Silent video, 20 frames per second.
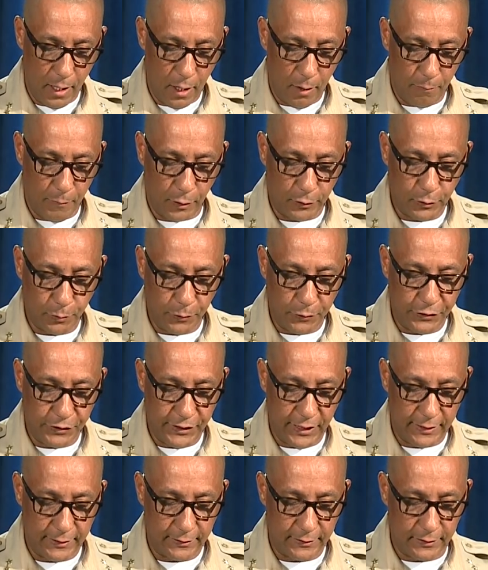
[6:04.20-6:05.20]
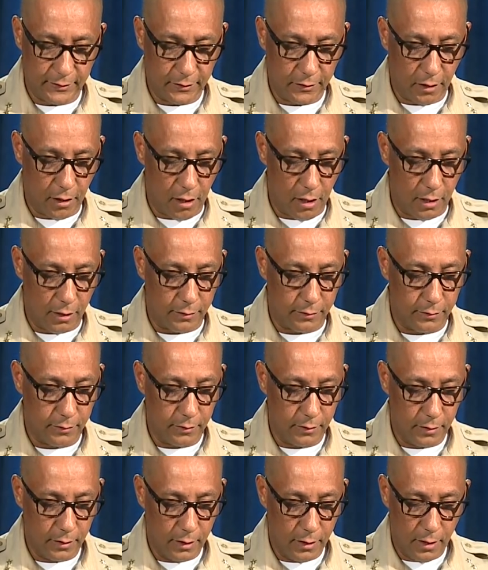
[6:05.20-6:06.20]
multiple citizens called
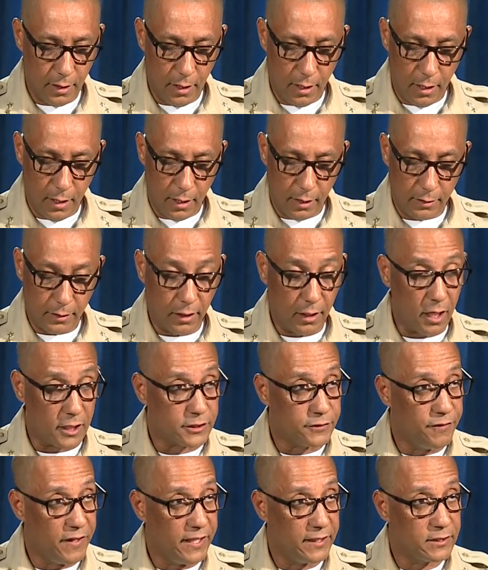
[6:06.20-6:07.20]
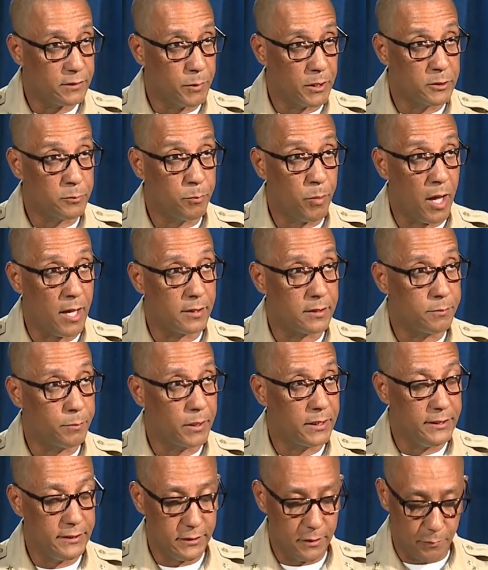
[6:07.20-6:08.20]
the Las Vegas Metropolitan
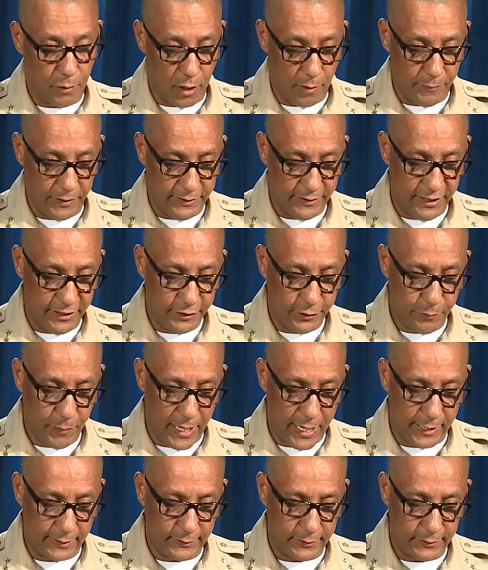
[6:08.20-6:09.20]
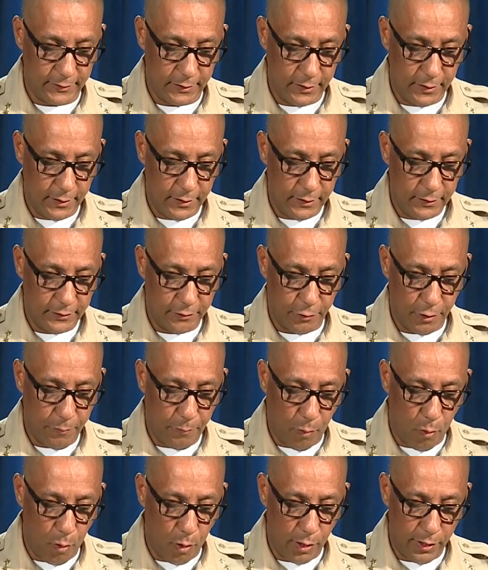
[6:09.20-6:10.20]
Police Department dispatch to
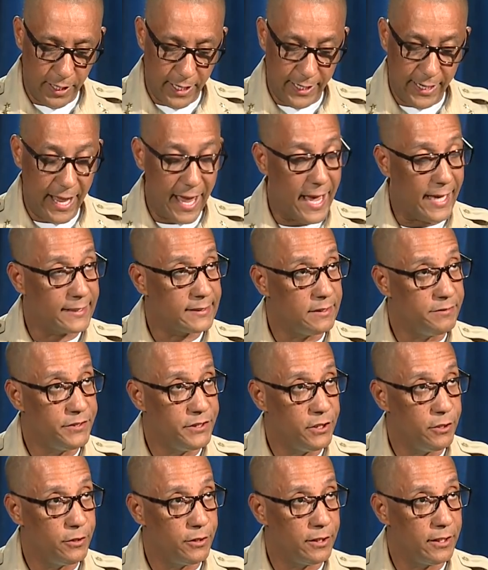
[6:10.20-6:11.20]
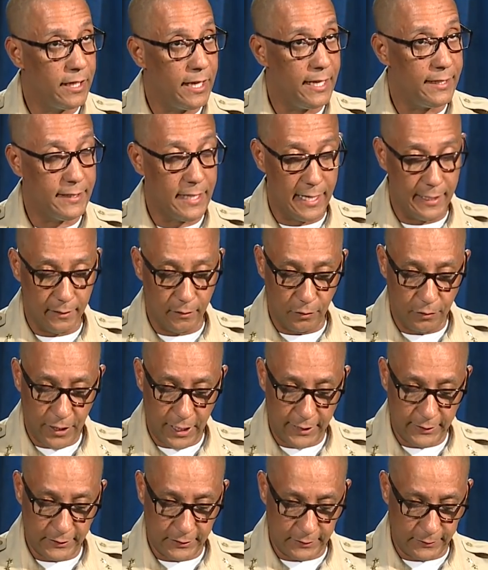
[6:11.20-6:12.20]
report an active shooter at that
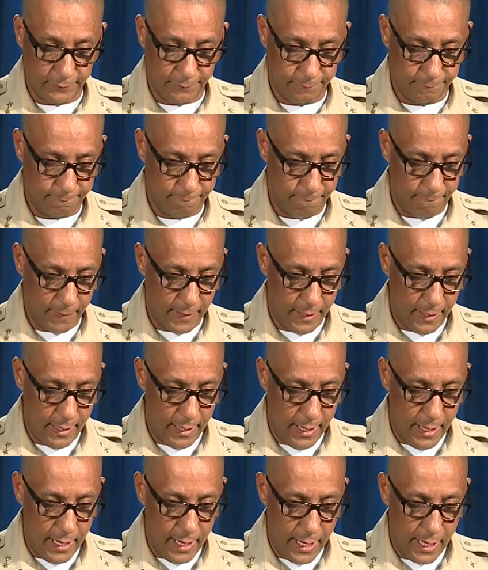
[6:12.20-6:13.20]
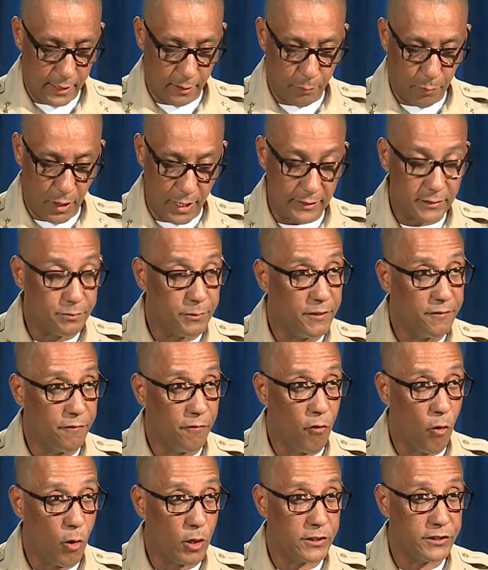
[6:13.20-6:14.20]
location. At approximately
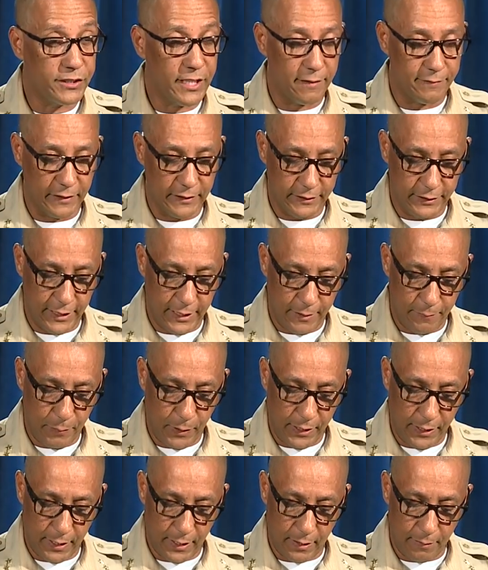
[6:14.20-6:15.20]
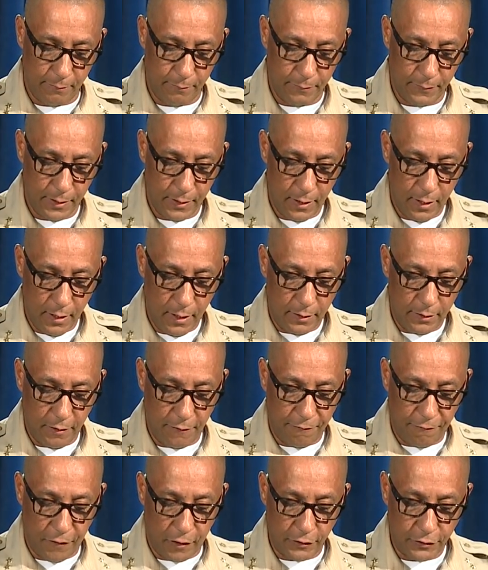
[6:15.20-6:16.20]
4:17 p.m., the
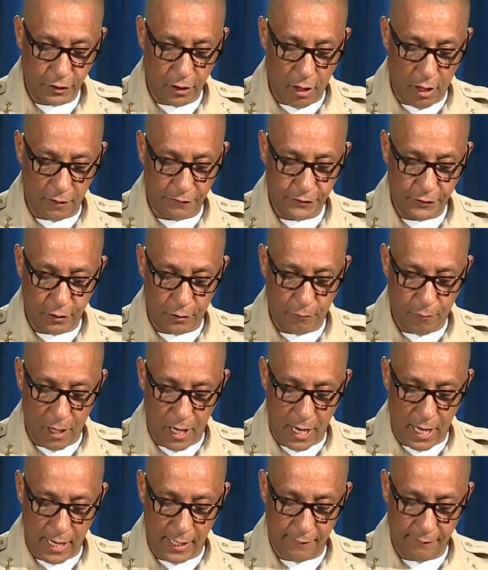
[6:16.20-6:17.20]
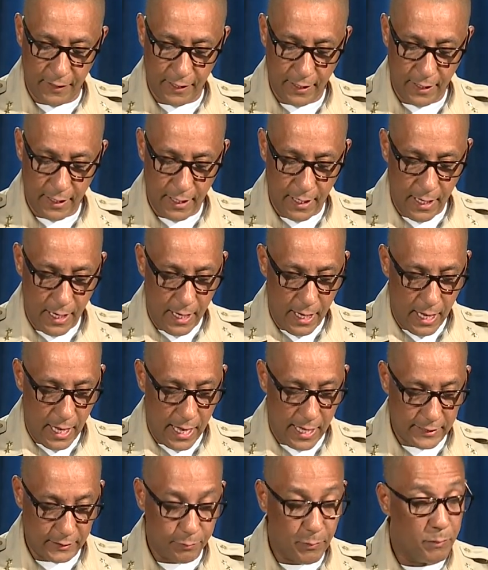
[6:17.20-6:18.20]
first officer arrived
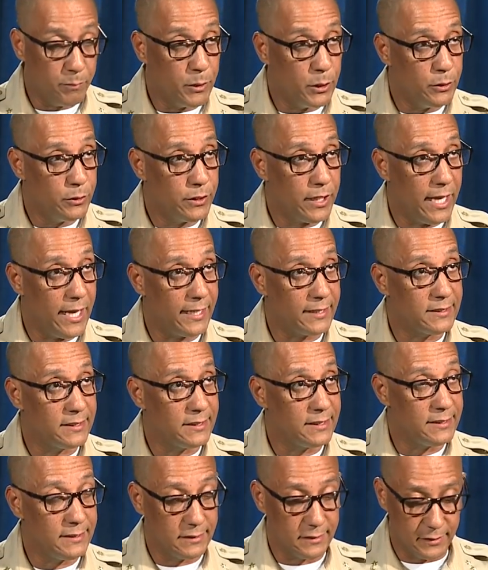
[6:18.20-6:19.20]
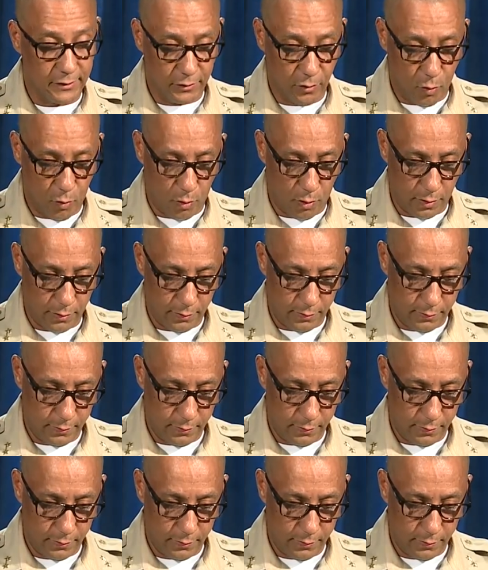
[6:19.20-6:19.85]
as Mahmoud exited the store.